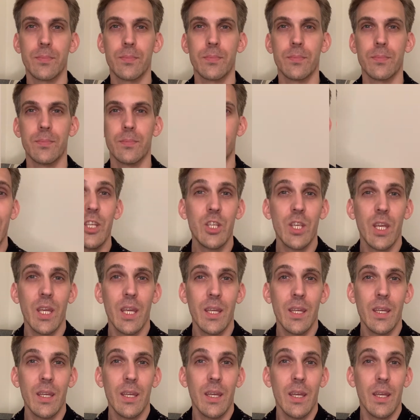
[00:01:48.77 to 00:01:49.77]

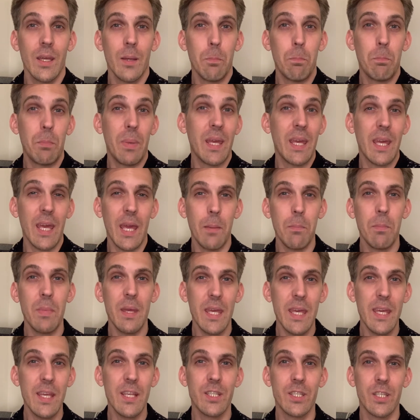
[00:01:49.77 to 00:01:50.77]
Teaching became
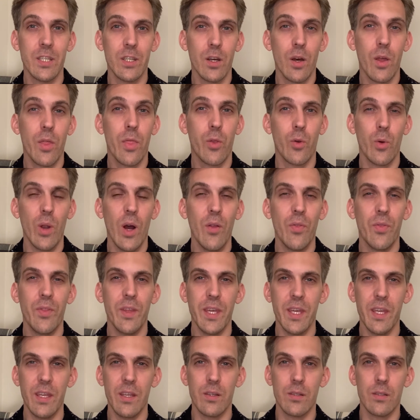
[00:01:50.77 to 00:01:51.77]
easier throughout the
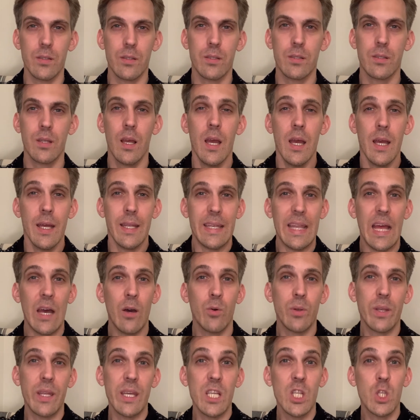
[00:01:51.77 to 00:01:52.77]
years.
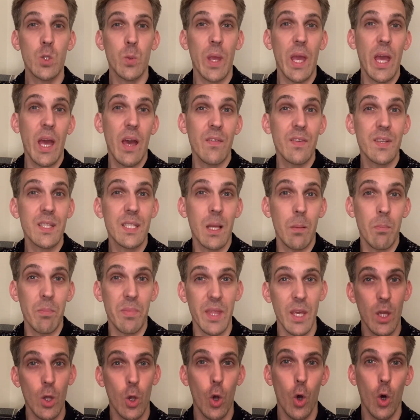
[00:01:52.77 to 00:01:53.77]
Nowadays, we have
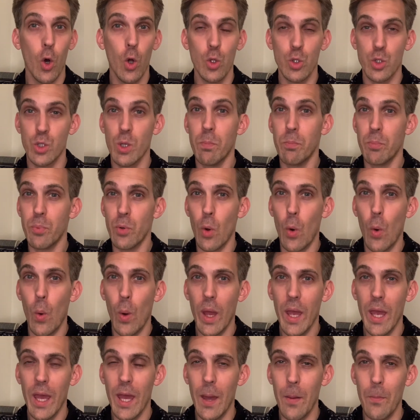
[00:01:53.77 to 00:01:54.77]
something called
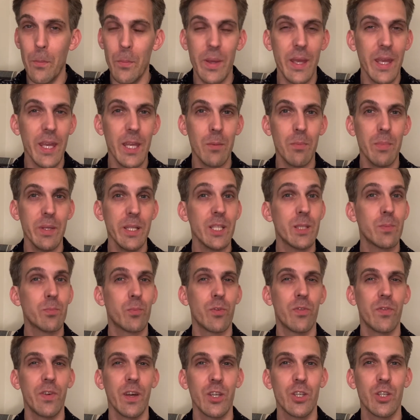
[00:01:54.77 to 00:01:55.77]
Pro-Am. It means
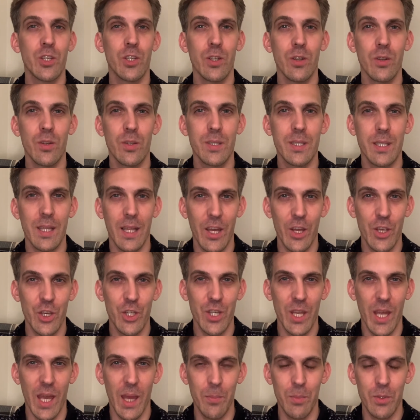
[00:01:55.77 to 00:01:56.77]

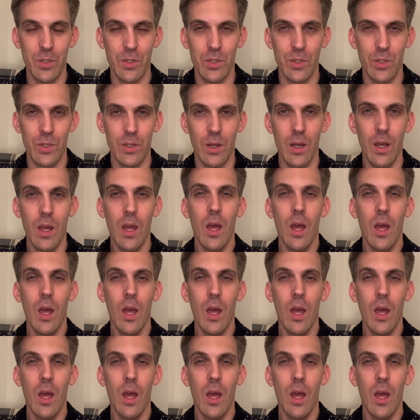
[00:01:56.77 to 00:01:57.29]
professional/amateur.